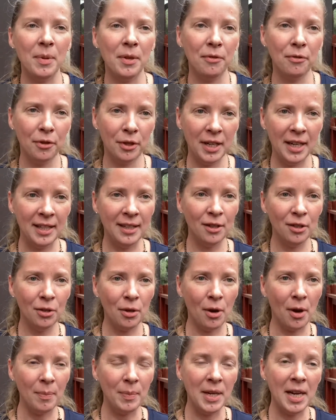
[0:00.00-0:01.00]
for
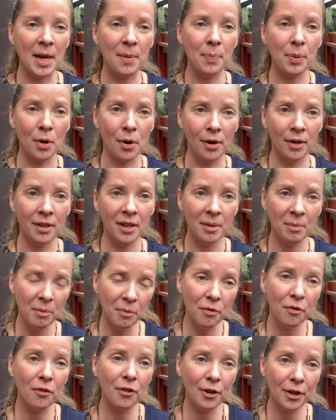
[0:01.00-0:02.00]
insomnia program
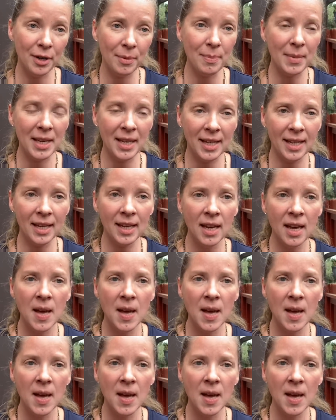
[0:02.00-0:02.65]
for me.